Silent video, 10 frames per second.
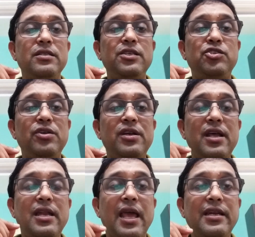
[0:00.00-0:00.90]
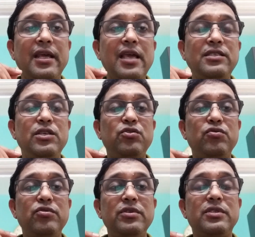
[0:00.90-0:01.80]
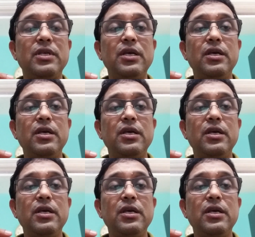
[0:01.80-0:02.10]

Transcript: the children, engage the students